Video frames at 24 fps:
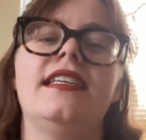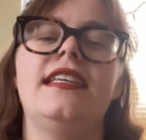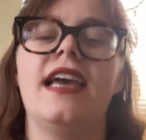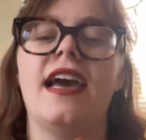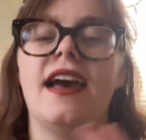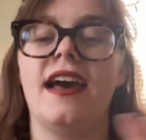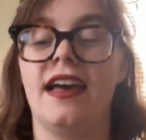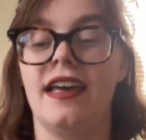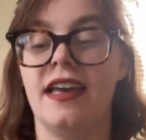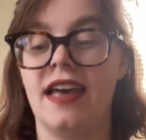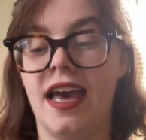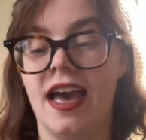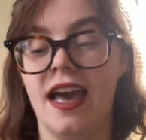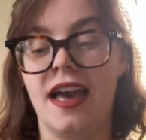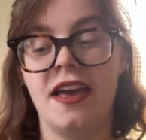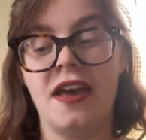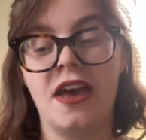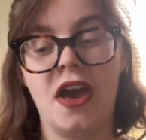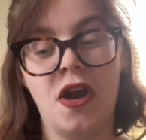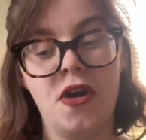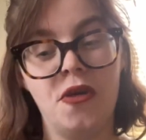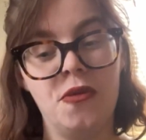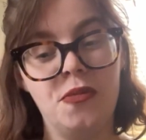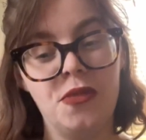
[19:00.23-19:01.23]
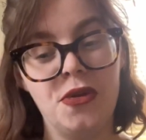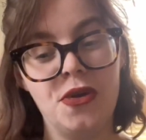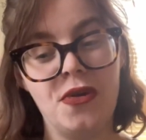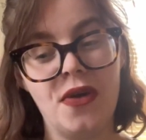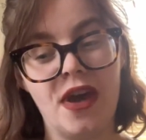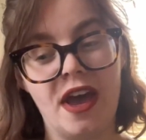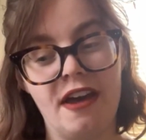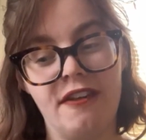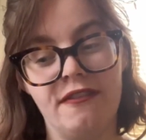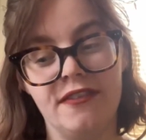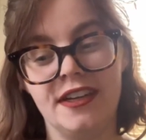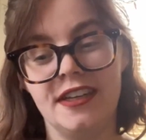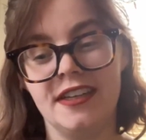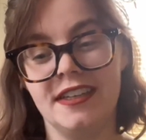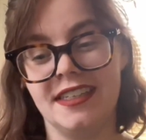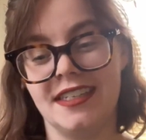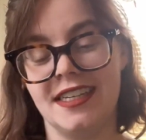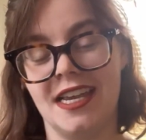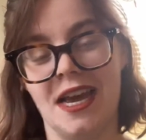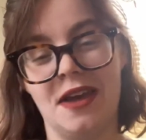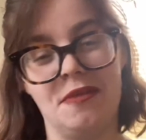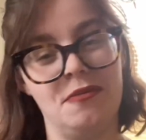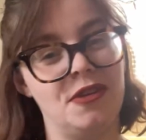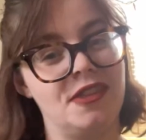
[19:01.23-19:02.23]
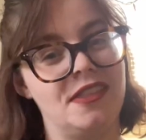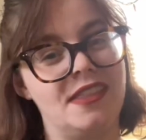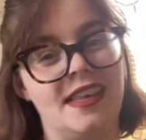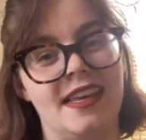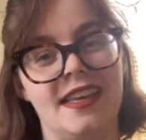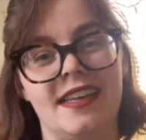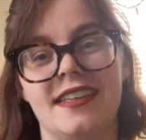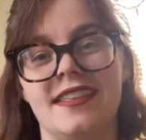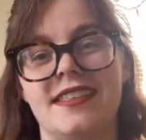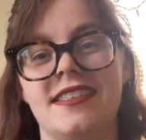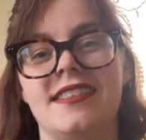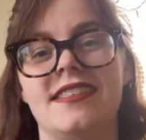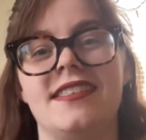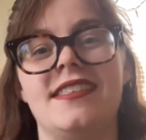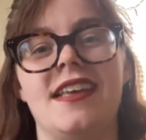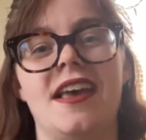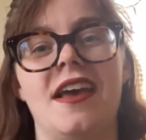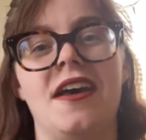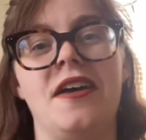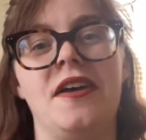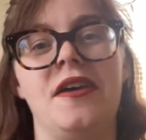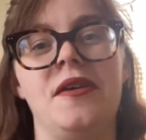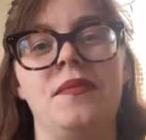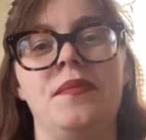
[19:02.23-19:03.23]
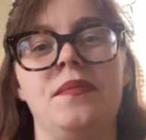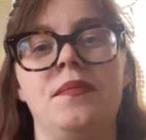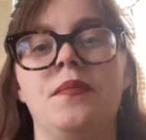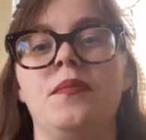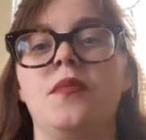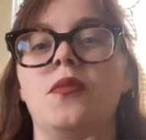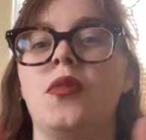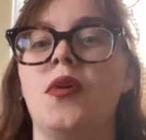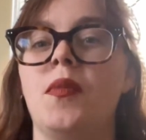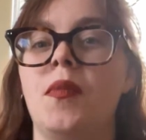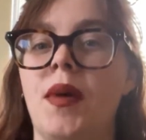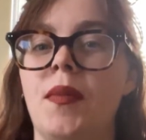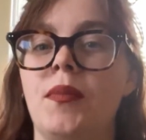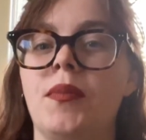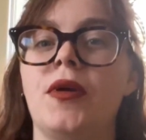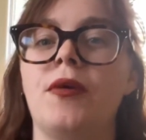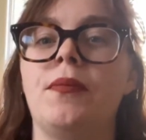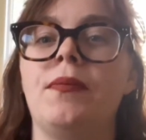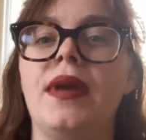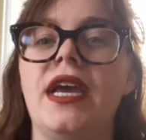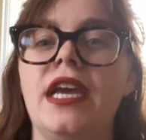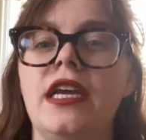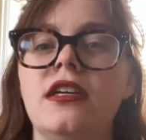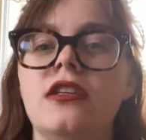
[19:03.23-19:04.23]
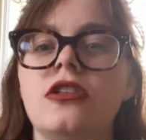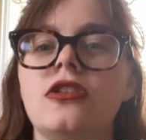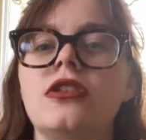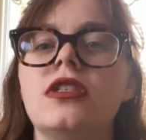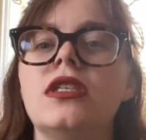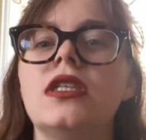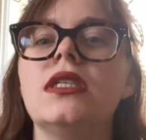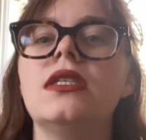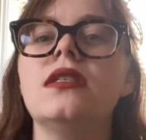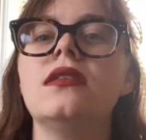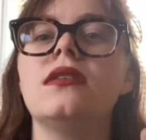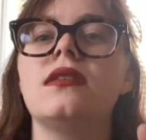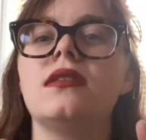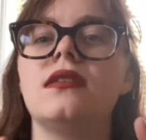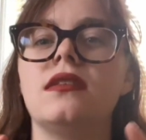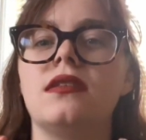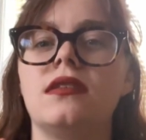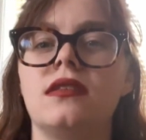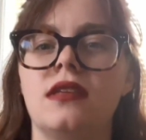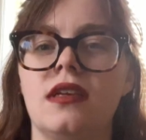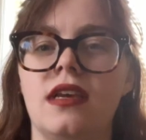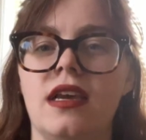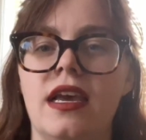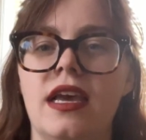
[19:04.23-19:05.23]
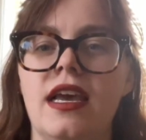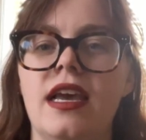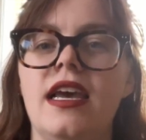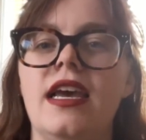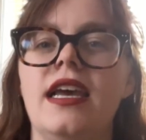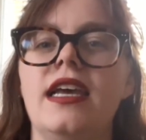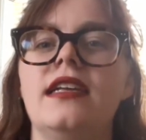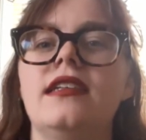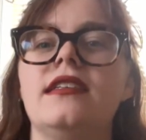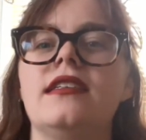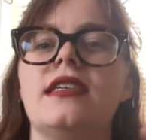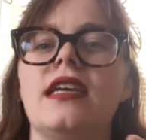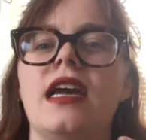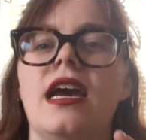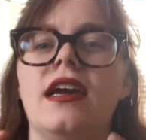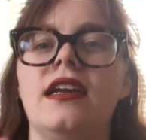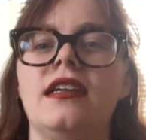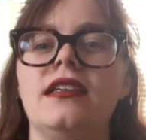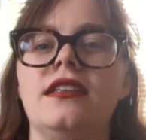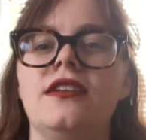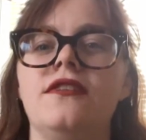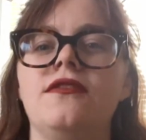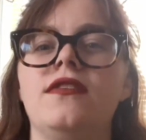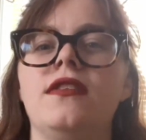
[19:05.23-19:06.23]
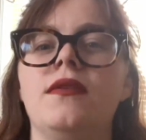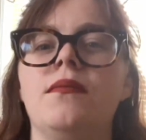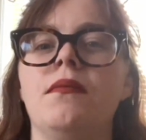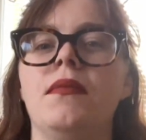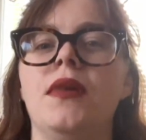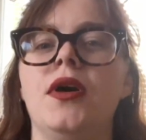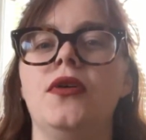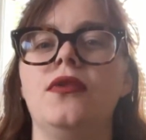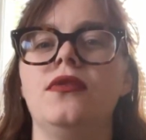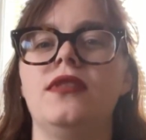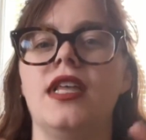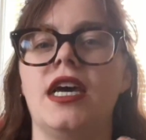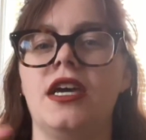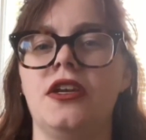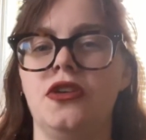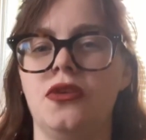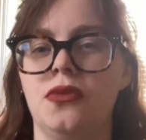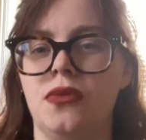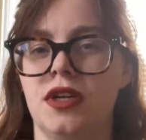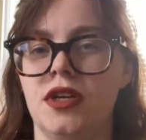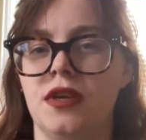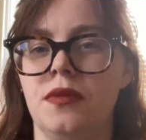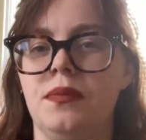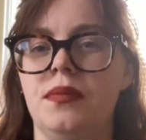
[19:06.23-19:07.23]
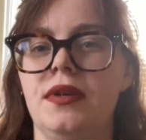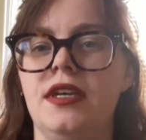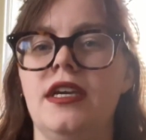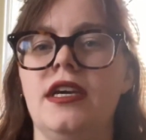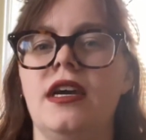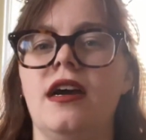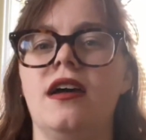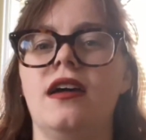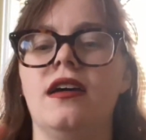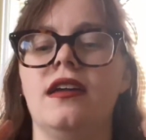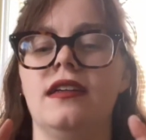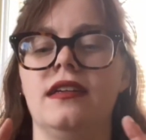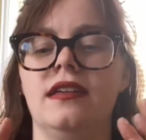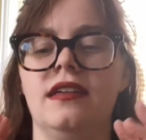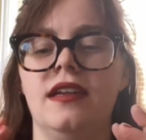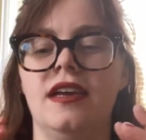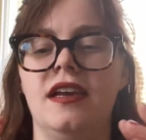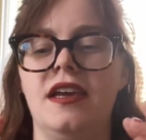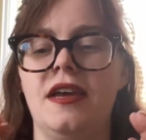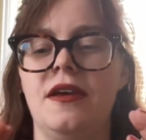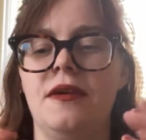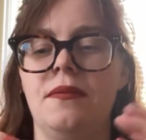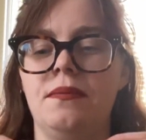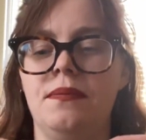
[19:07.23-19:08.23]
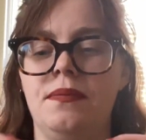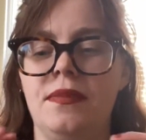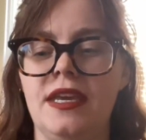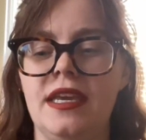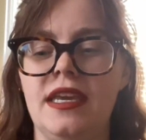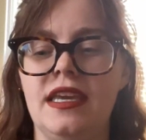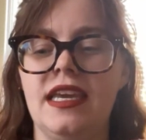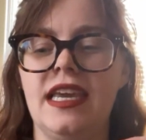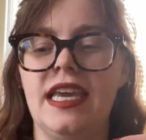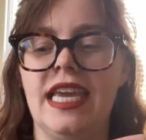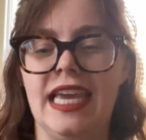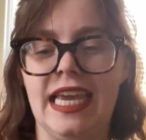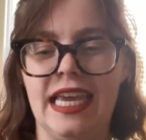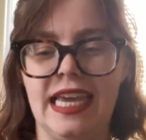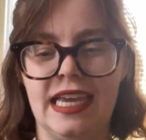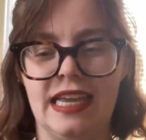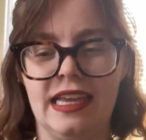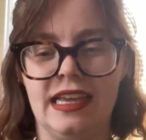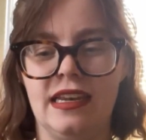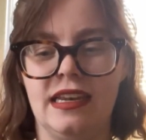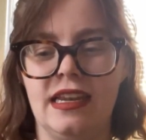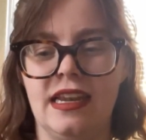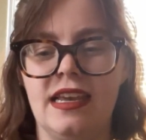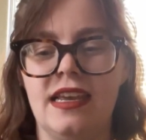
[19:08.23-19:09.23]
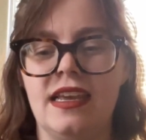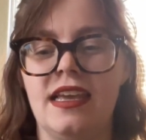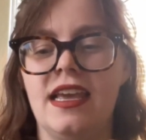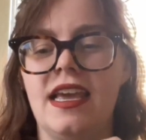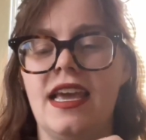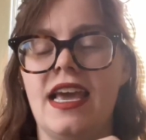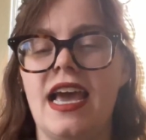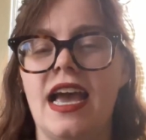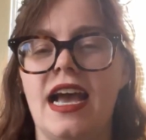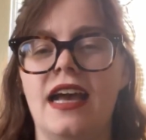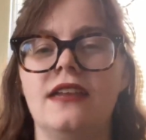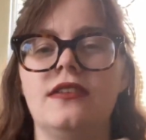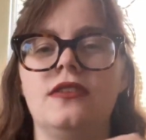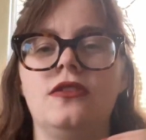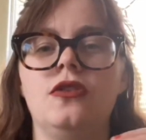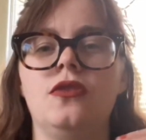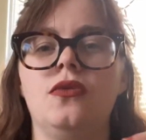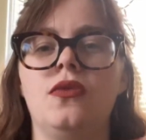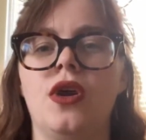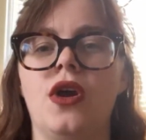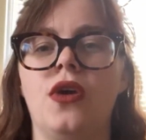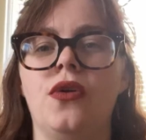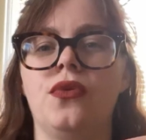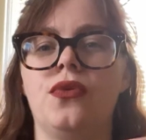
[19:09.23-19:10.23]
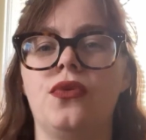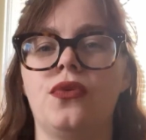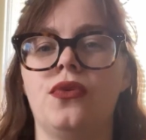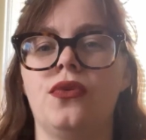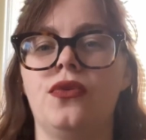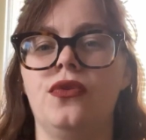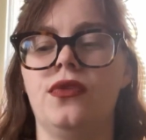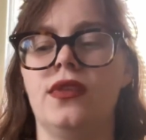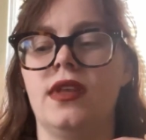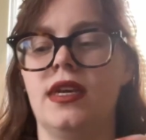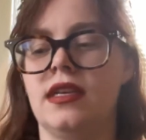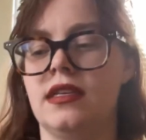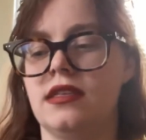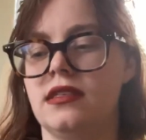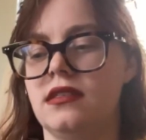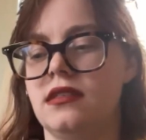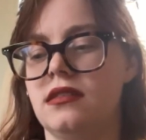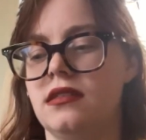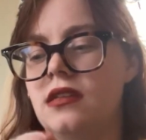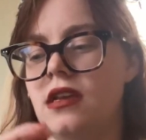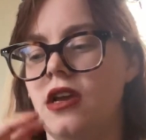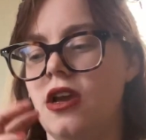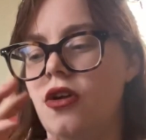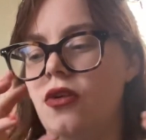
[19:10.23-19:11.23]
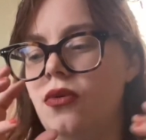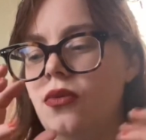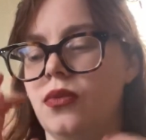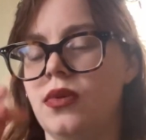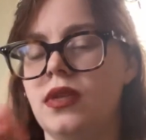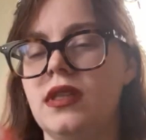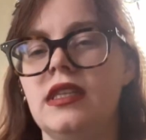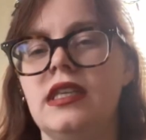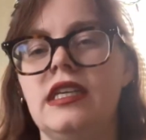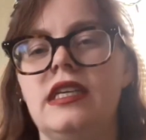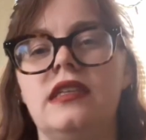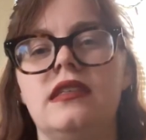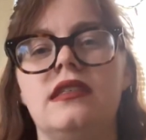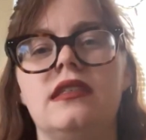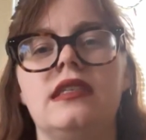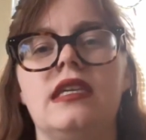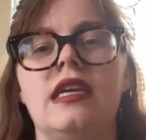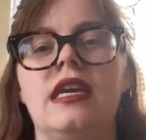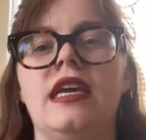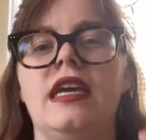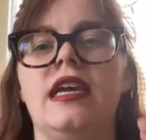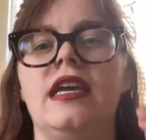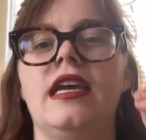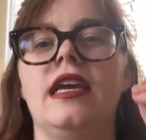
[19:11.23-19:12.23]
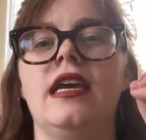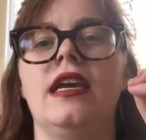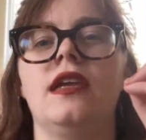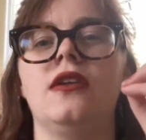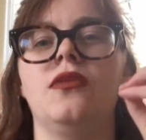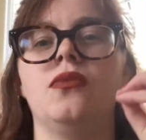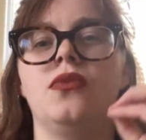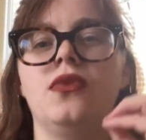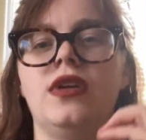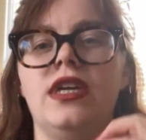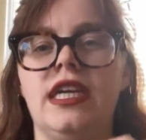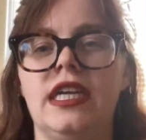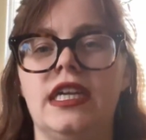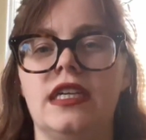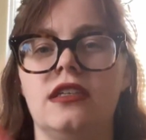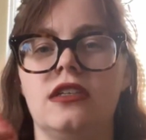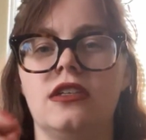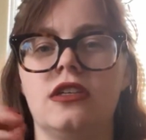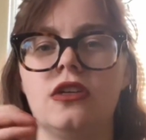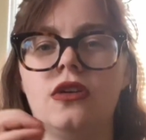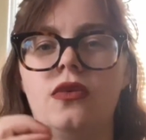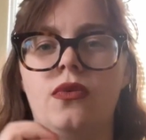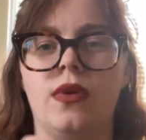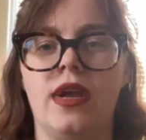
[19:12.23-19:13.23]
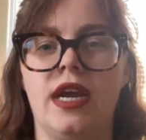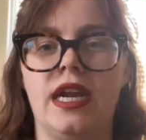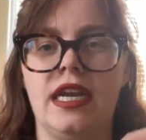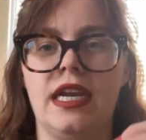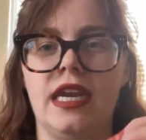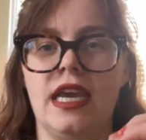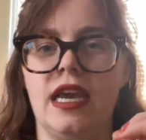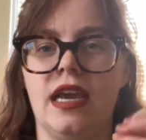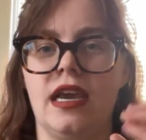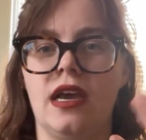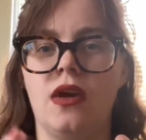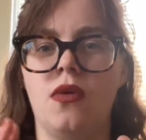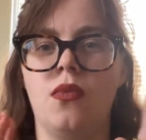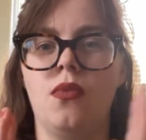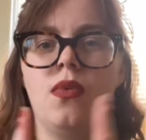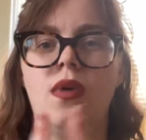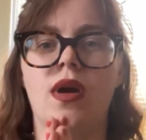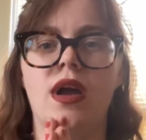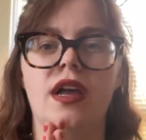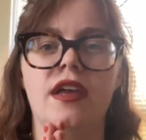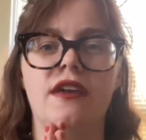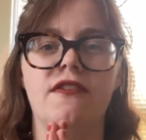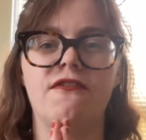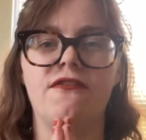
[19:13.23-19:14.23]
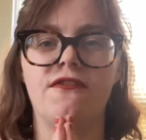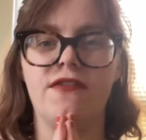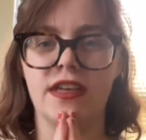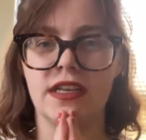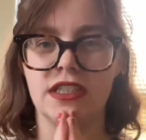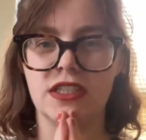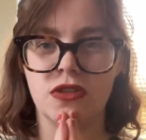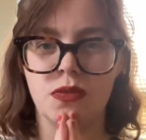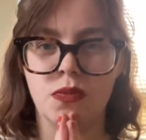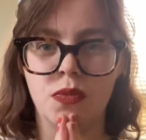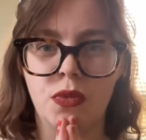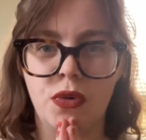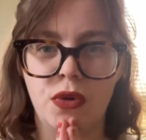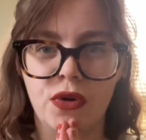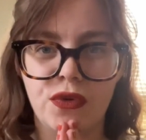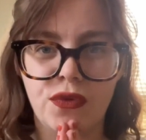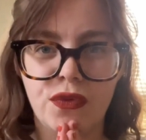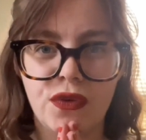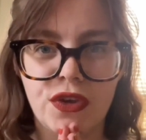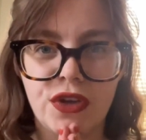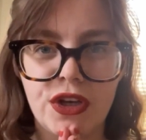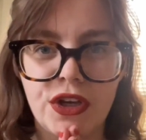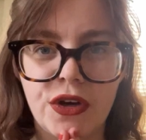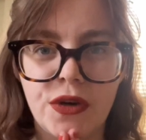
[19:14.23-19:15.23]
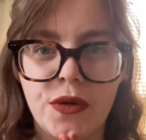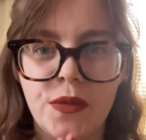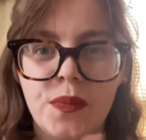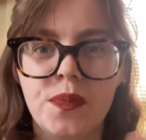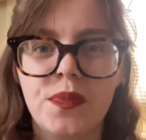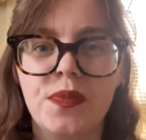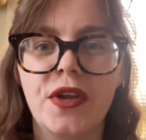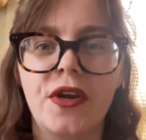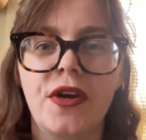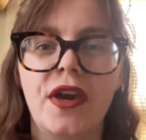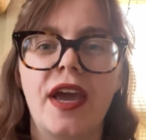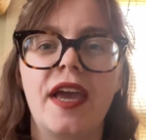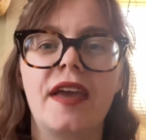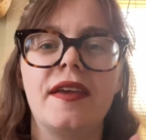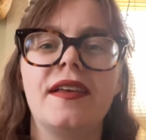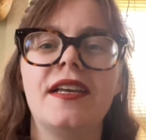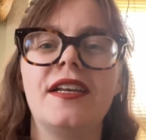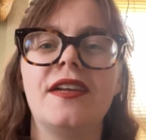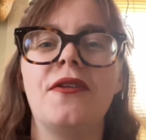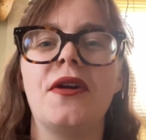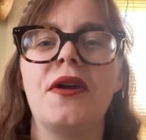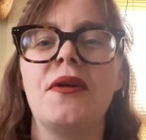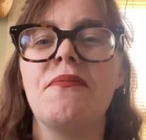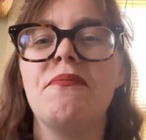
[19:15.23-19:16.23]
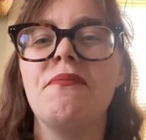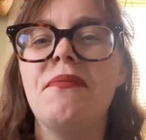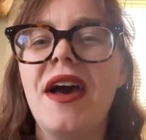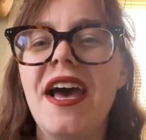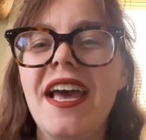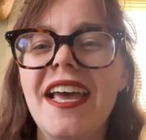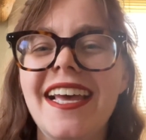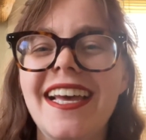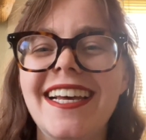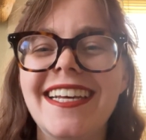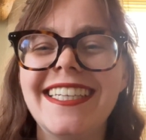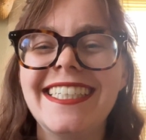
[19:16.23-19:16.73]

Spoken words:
yeah, I hope you have a good time with this. Remember, patience is kind of the mode that you want to be in as you go through this releasing and reintegrating what fits more for you. Okay, anyway, bye.